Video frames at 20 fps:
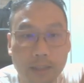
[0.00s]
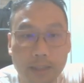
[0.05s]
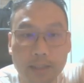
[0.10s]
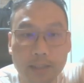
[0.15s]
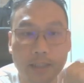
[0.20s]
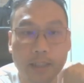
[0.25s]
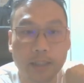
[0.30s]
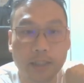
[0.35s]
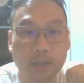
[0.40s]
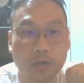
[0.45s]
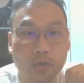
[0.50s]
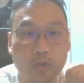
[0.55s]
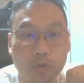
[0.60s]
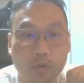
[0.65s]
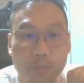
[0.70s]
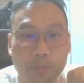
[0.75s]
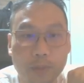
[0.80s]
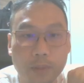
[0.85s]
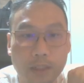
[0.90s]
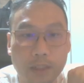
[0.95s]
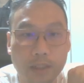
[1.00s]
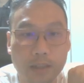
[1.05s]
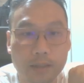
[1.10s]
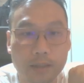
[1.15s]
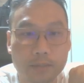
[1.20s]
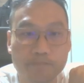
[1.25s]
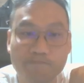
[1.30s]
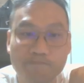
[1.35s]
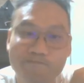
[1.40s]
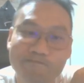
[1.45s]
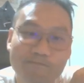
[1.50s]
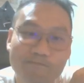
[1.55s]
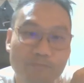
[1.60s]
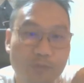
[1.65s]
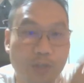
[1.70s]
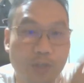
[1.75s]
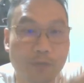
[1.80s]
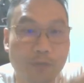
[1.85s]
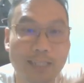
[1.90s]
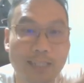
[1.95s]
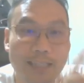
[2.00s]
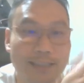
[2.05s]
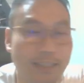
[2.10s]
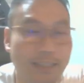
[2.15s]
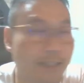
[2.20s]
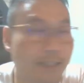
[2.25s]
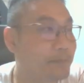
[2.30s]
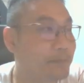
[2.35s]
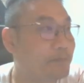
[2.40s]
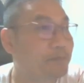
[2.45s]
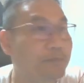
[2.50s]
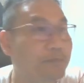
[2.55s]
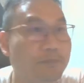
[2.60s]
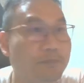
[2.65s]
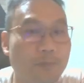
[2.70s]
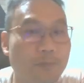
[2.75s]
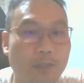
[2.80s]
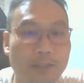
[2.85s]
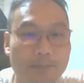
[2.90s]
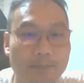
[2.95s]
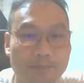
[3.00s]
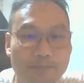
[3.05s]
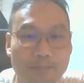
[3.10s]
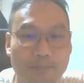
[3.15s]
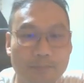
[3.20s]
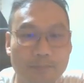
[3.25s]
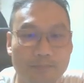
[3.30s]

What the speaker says: and I hope you have a nice day, right?